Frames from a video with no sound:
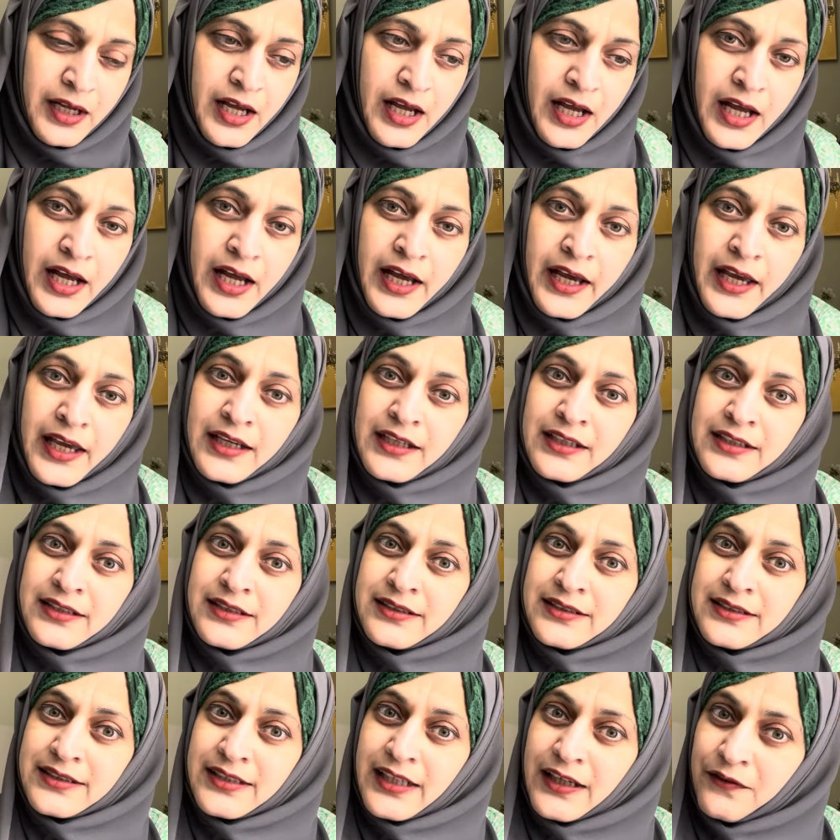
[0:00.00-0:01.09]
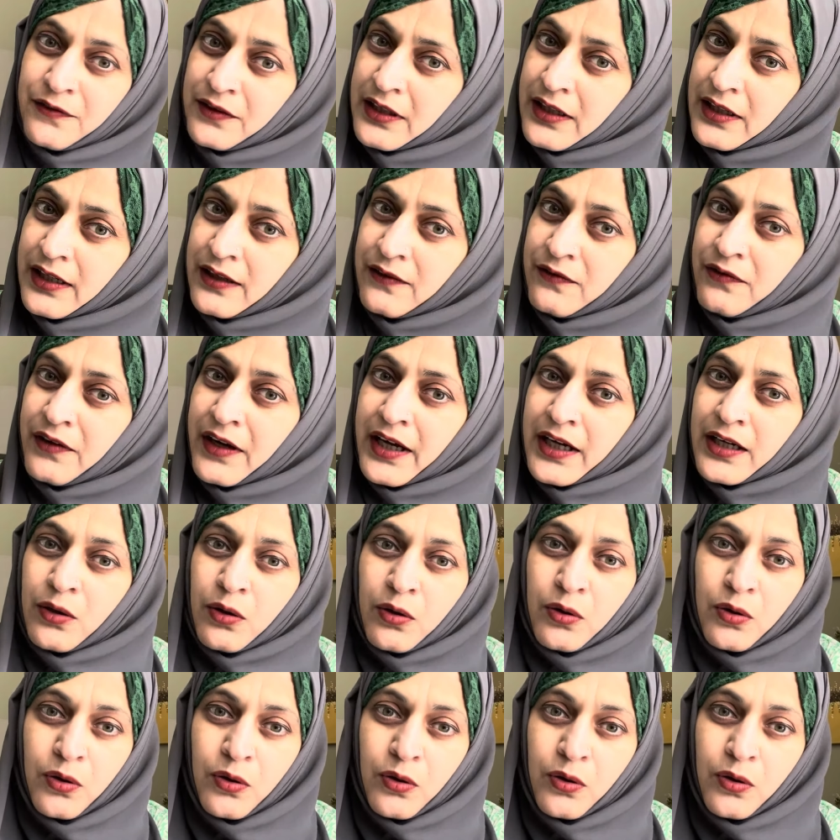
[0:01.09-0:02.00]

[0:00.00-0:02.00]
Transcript: I definitely find